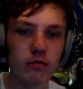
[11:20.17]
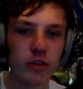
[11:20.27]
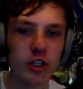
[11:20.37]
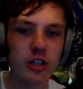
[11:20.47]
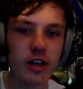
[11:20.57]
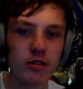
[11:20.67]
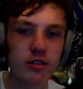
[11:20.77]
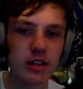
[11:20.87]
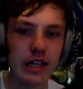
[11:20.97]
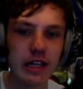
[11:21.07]
Which
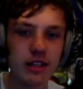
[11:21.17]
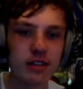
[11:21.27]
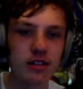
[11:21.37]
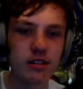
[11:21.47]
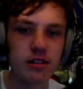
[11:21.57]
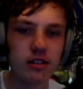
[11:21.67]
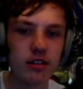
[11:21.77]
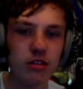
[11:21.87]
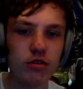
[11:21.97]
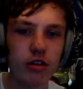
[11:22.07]
DLC is...
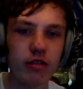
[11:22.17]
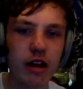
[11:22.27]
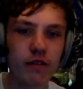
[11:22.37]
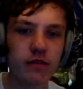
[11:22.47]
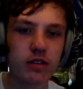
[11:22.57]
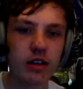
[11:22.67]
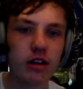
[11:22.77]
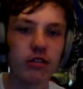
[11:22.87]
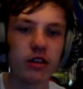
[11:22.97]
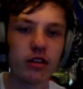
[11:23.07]
You don't have to...
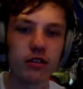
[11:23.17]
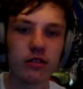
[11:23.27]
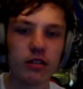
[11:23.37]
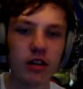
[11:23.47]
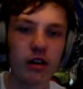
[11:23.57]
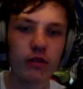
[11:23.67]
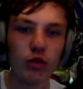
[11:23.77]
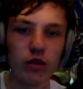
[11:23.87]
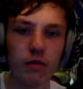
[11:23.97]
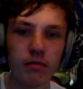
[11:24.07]
Oh, yeah. Ah,
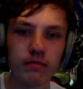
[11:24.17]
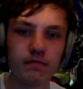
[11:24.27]
well then.